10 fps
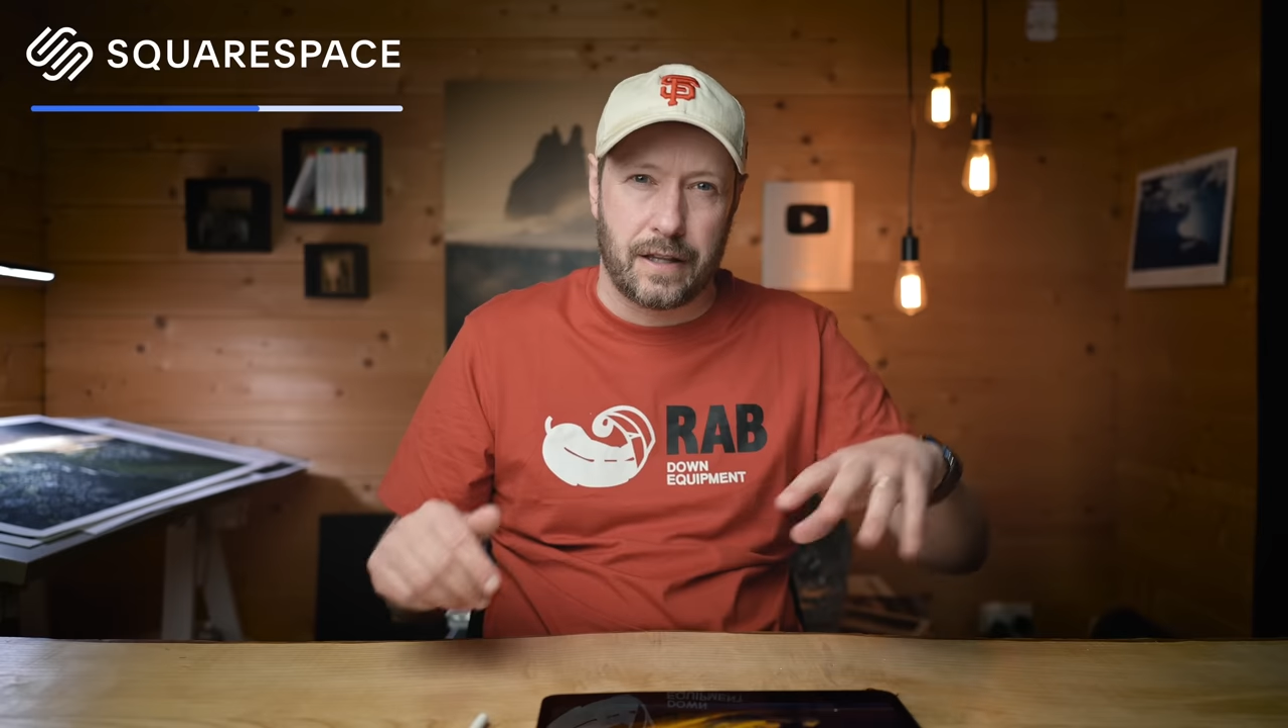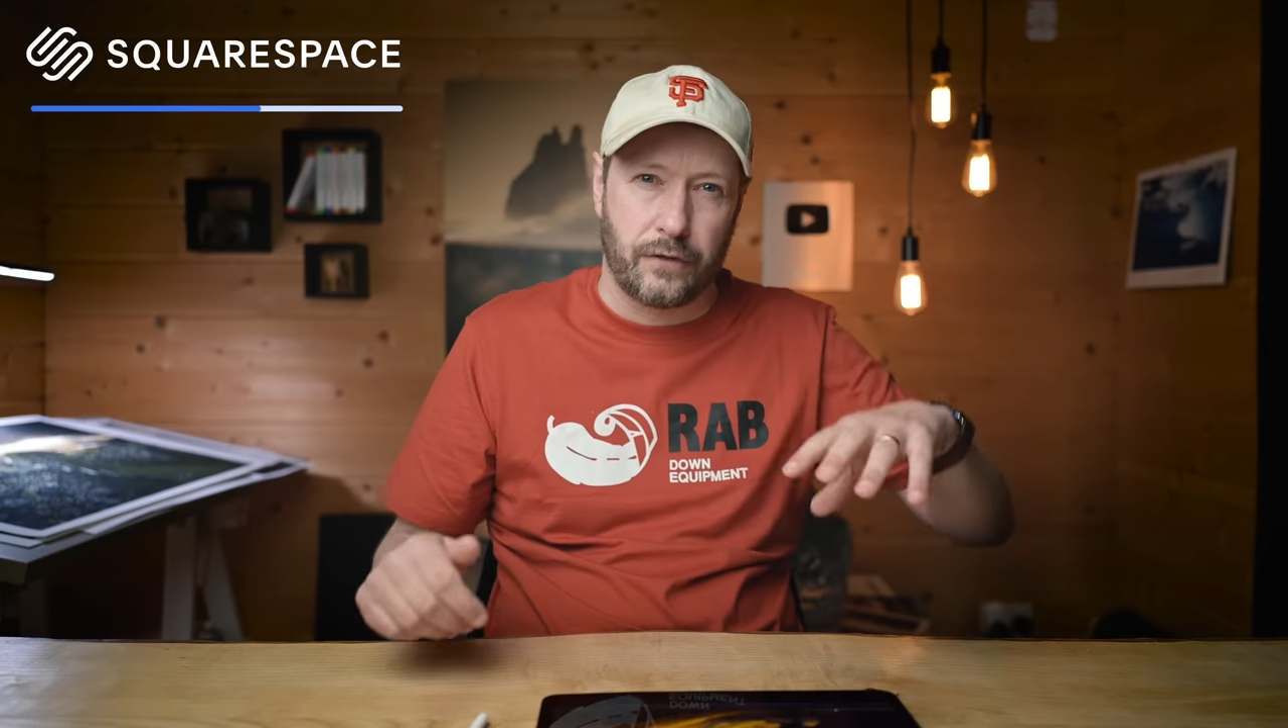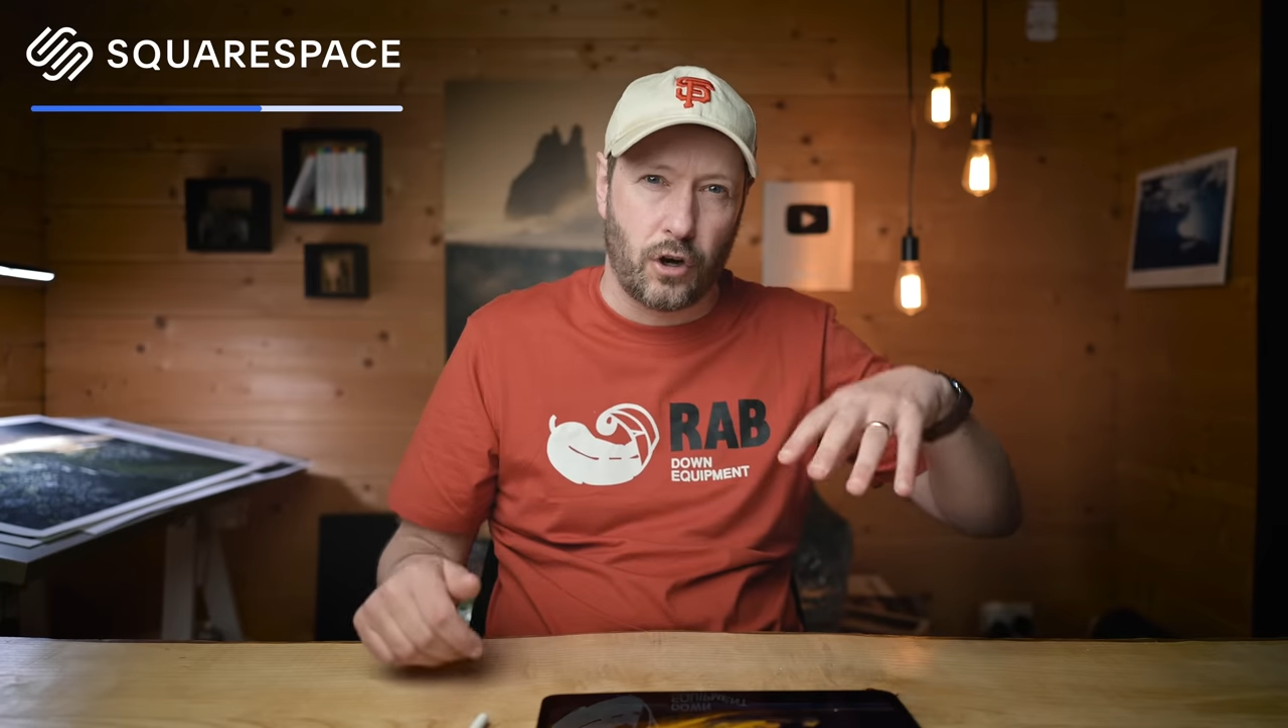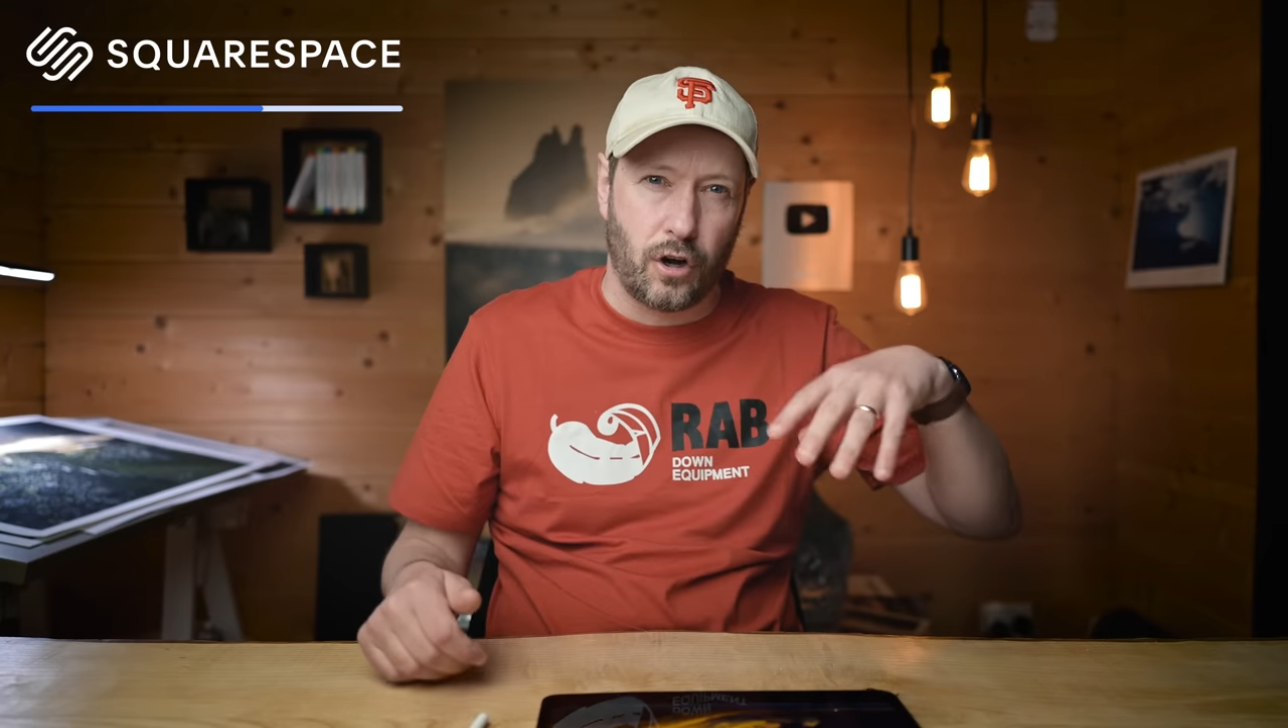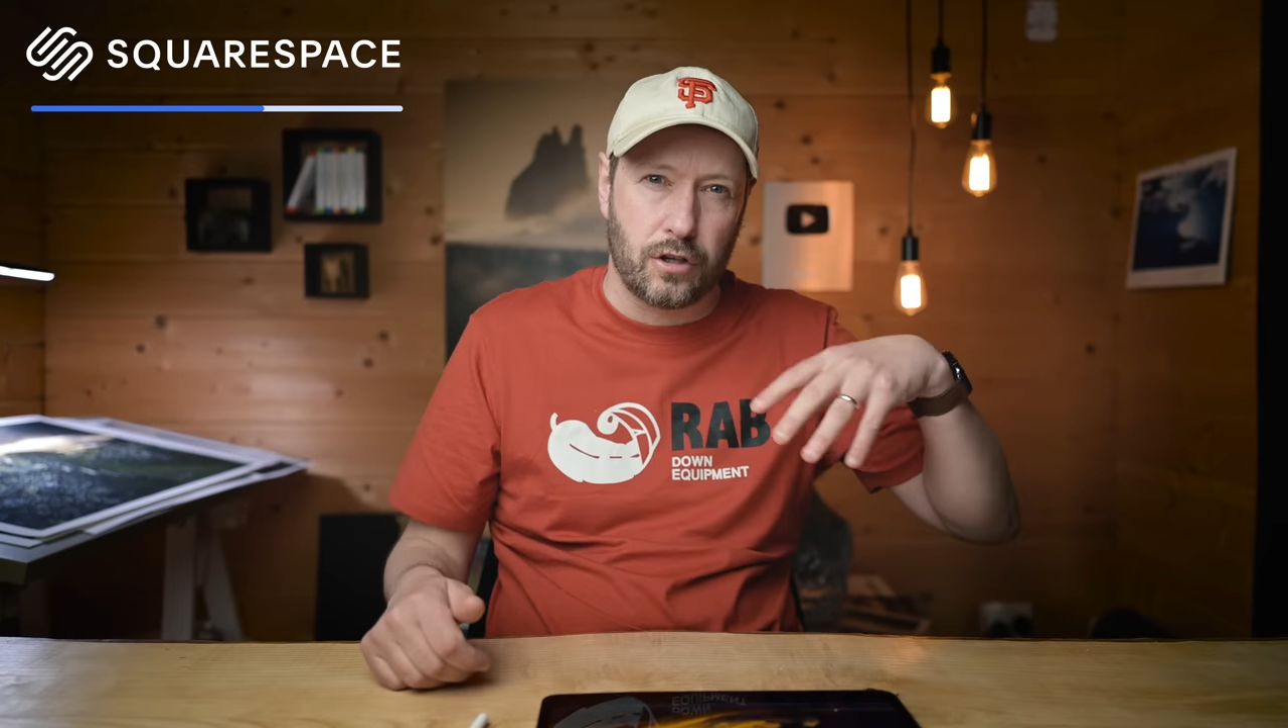
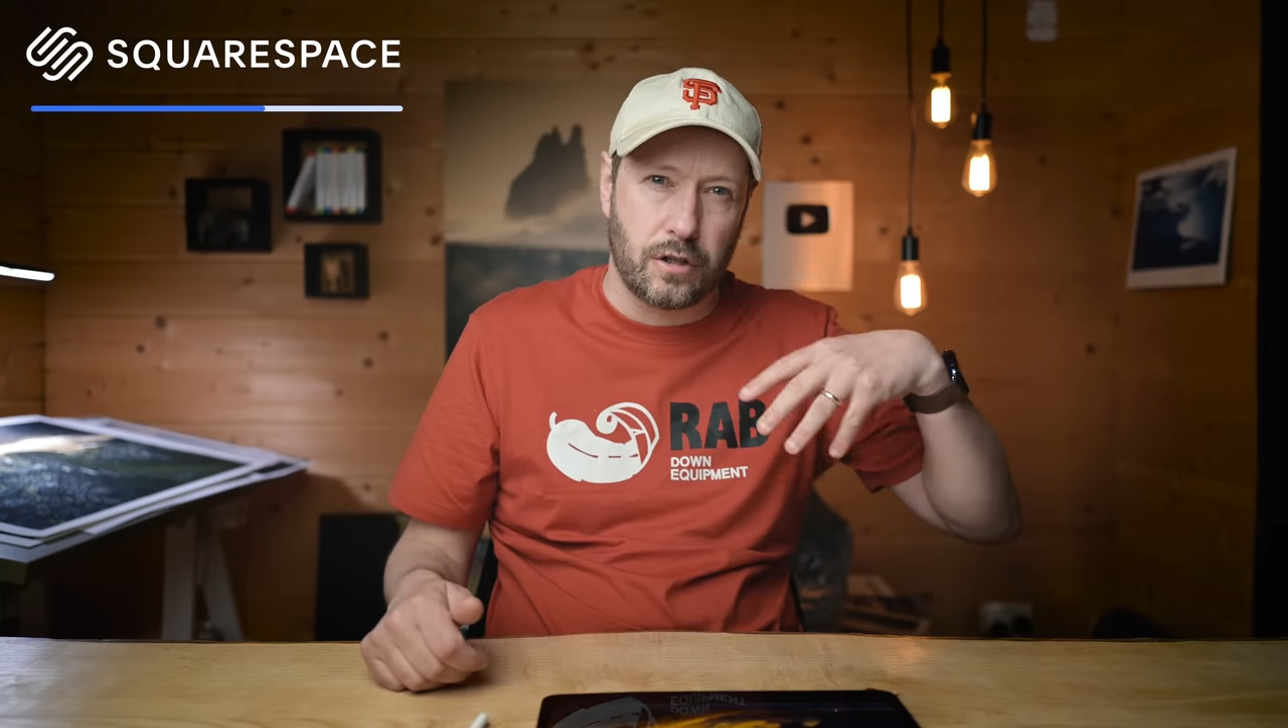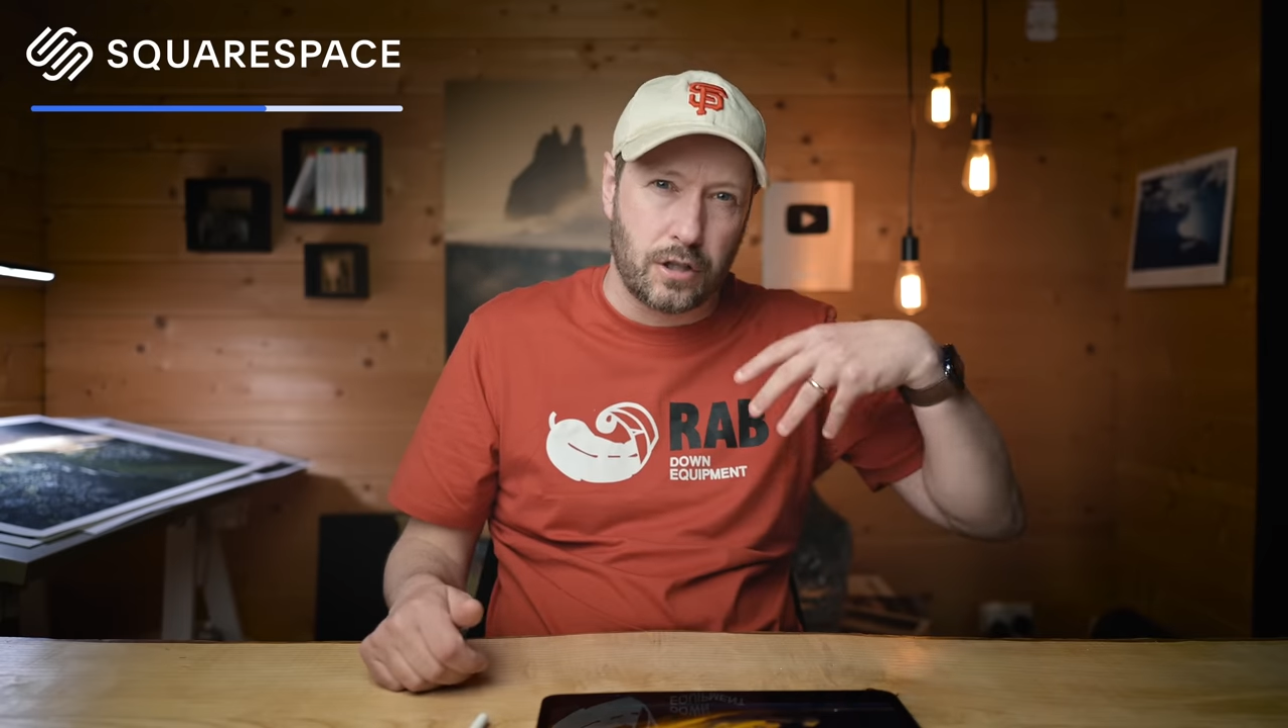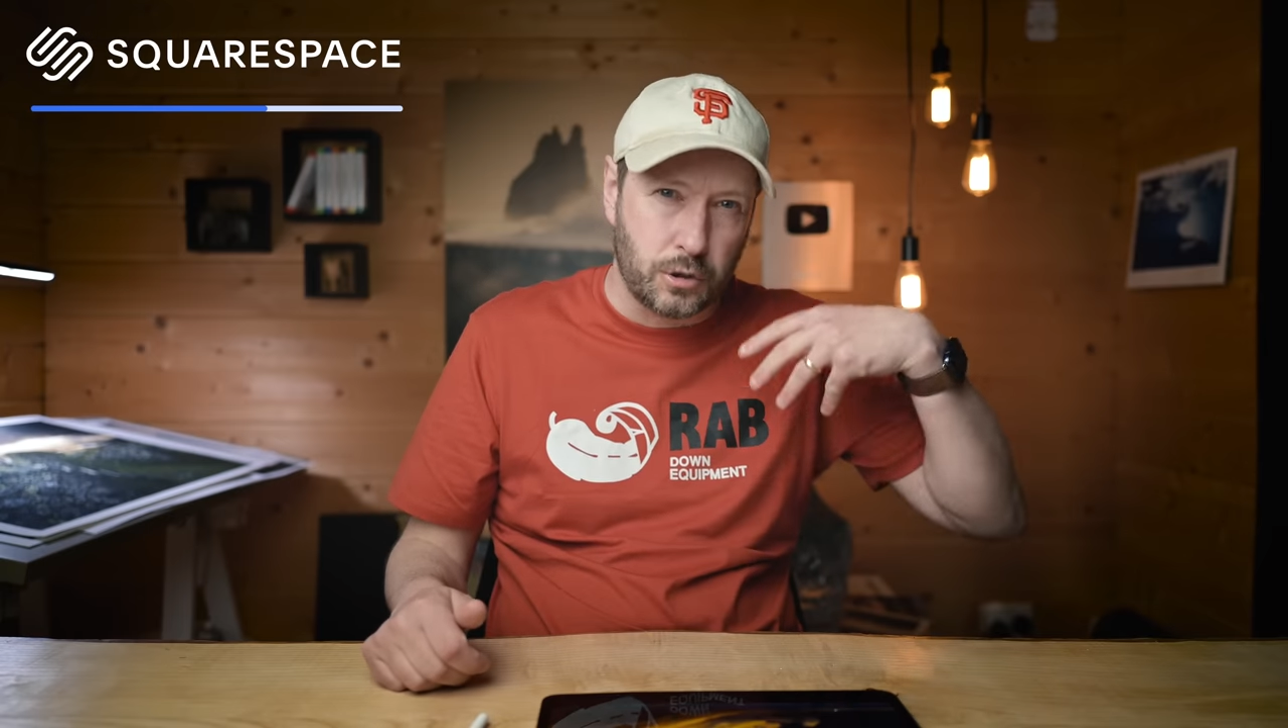They've got